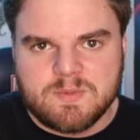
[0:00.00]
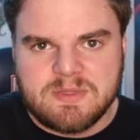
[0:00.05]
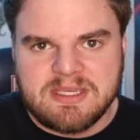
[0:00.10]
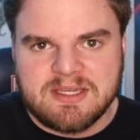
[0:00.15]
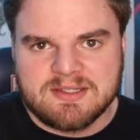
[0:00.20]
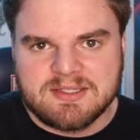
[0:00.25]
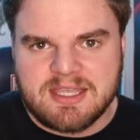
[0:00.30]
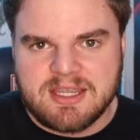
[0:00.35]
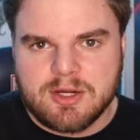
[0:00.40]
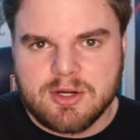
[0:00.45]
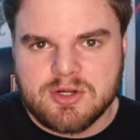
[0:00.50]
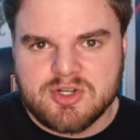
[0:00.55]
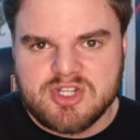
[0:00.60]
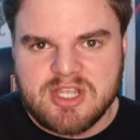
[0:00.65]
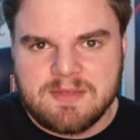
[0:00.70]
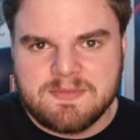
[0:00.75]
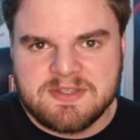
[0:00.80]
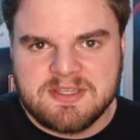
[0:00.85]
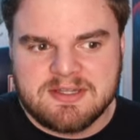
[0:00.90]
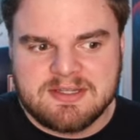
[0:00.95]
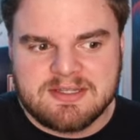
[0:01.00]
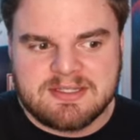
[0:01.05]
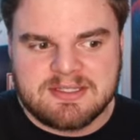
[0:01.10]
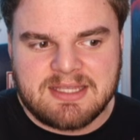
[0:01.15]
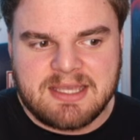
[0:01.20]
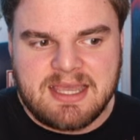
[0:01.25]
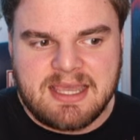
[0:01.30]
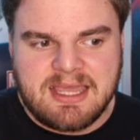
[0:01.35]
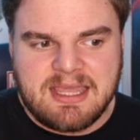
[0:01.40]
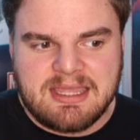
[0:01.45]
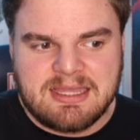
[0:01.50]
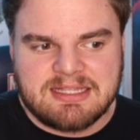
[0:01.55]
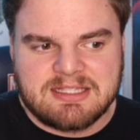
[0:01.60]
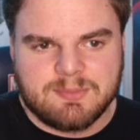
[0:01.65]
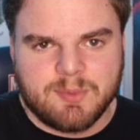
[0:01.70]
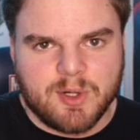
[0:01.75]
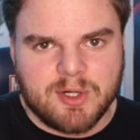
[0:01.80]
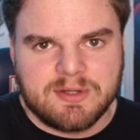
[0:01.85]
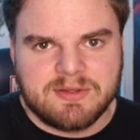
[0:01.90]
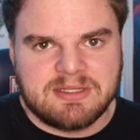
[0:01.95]
because I heard James Gunn say it's a
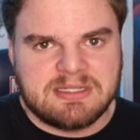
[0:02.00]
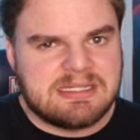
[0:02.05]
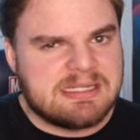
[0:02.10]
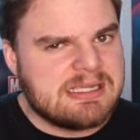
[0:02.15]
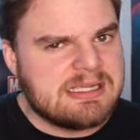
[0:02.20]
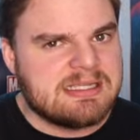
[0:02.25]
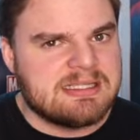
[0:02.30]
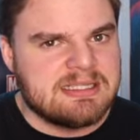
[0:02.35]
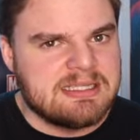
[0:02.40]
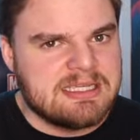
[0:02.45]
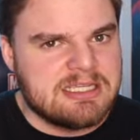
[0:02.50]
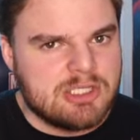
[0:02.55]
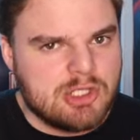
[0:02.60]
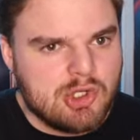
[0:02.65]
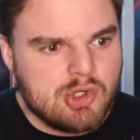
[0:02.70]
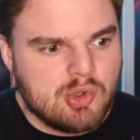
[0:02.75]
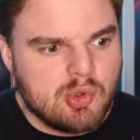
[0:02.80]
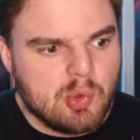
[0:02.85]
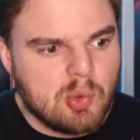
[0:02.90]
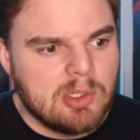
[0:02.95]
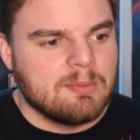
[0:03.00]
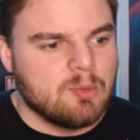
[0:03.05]
part of the DCU.